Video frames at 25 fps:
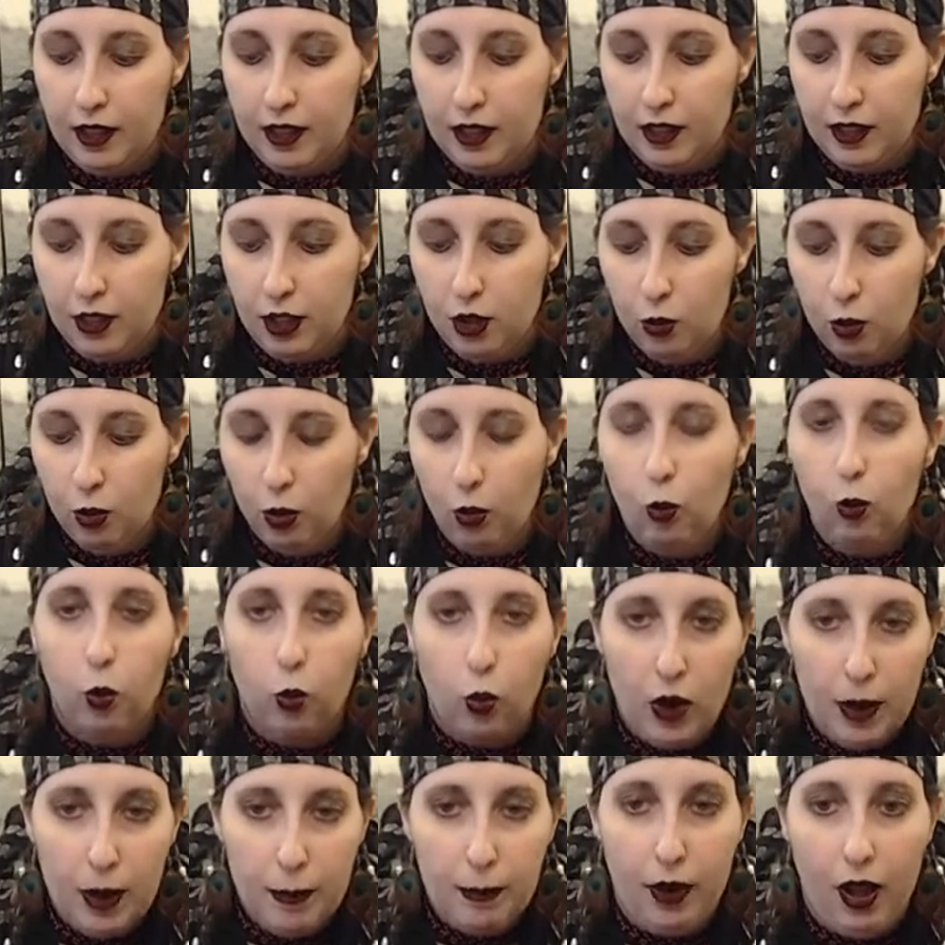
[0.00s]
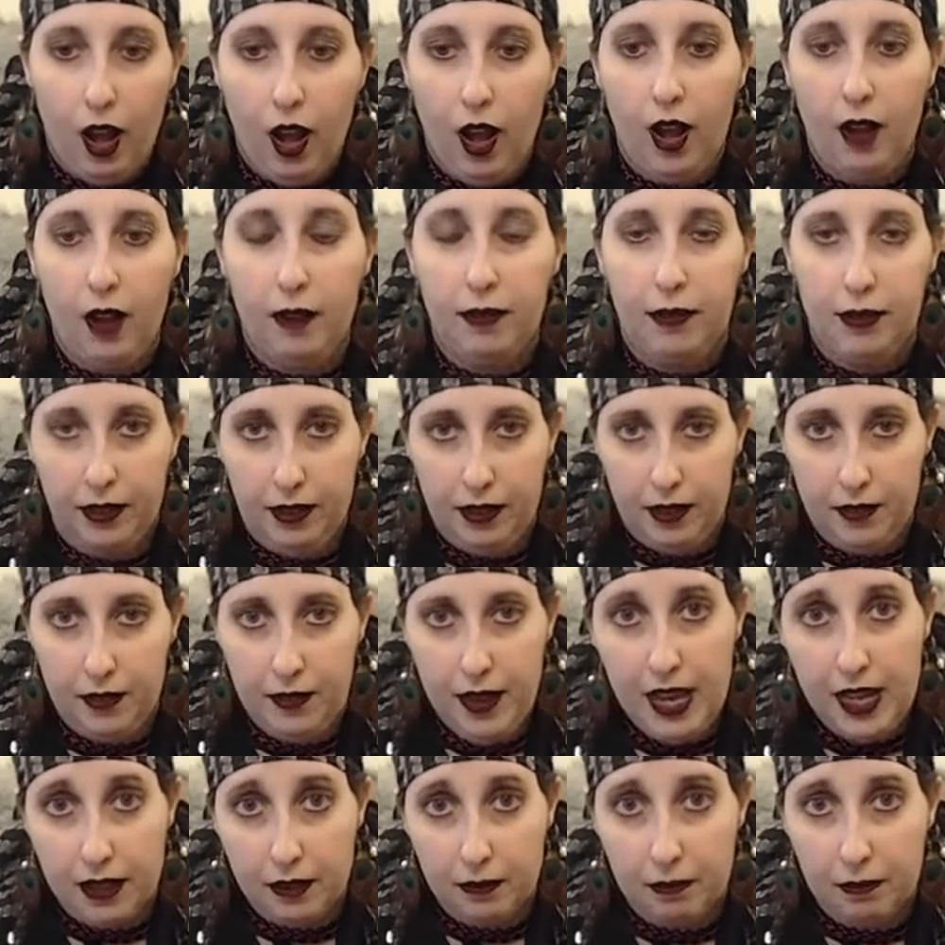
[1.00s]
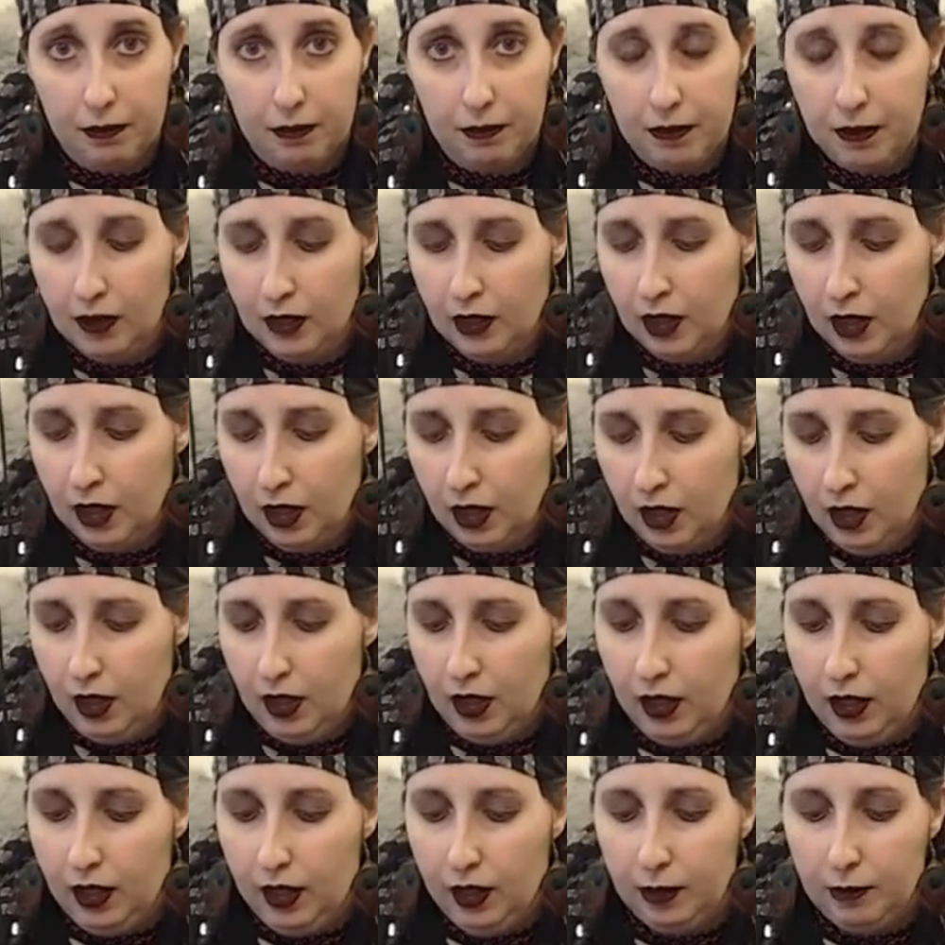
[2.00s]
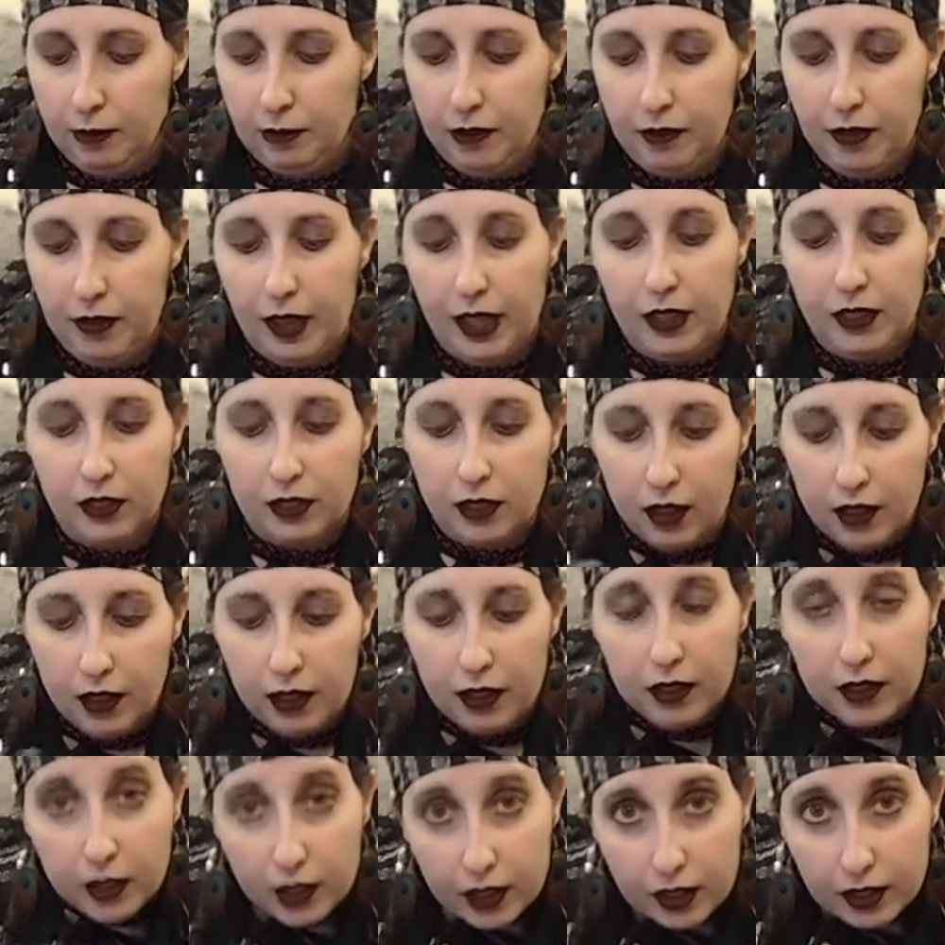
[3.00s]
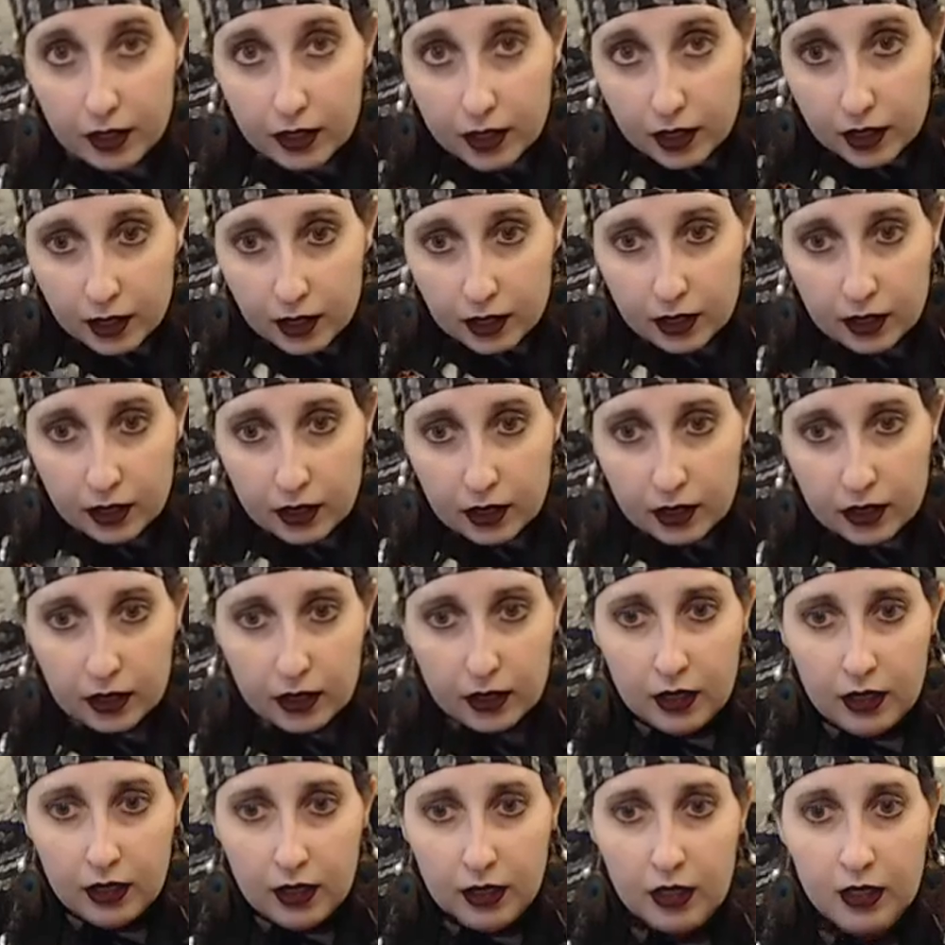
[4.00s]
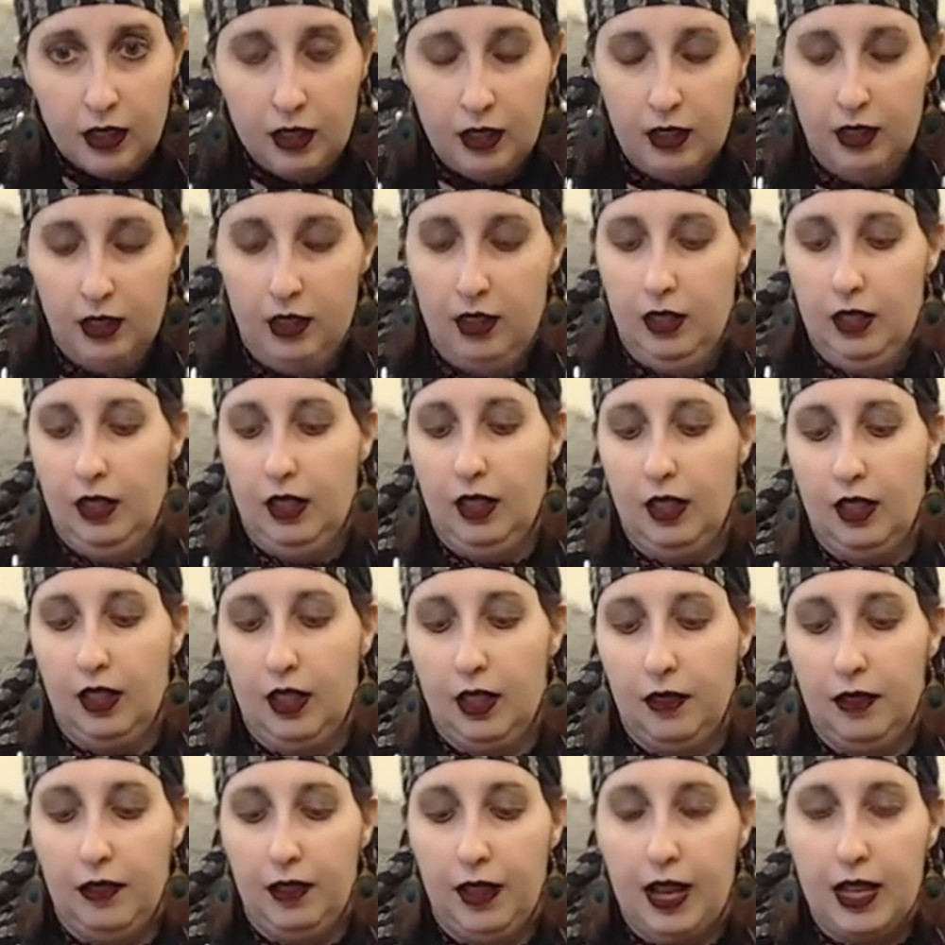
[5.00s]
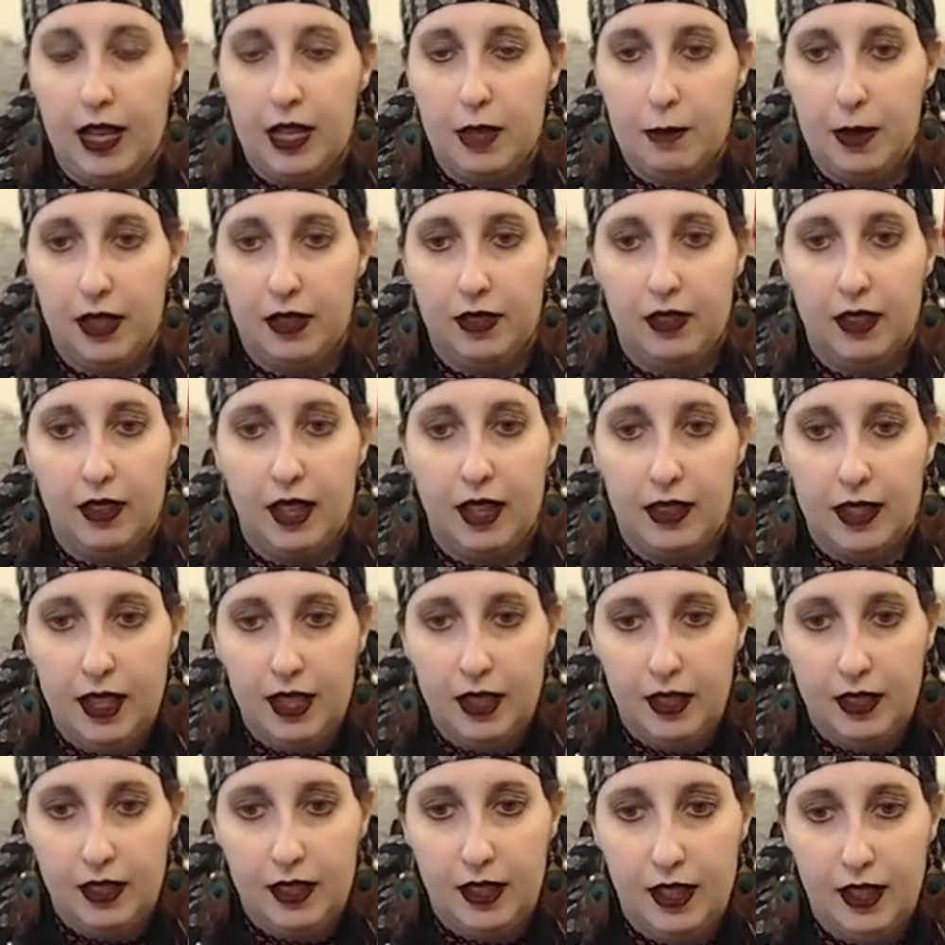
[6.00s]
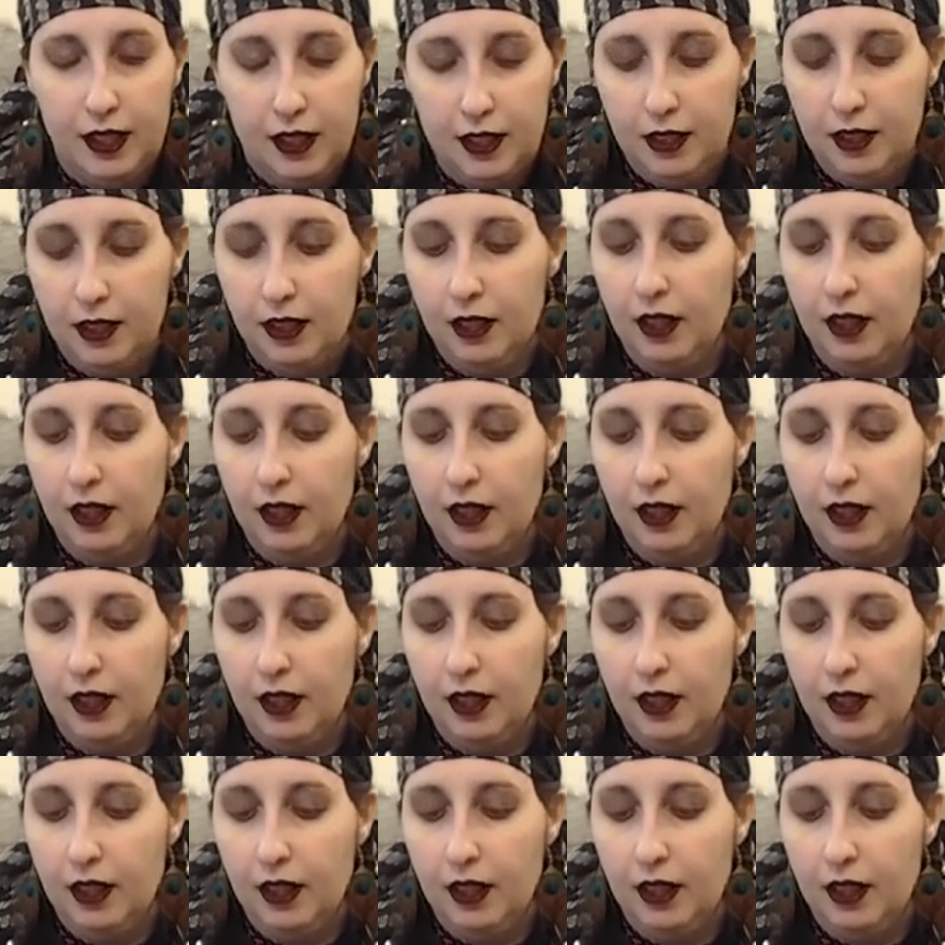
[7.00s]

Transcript: rip off the vein. Veins are the little flyy bits at the end here.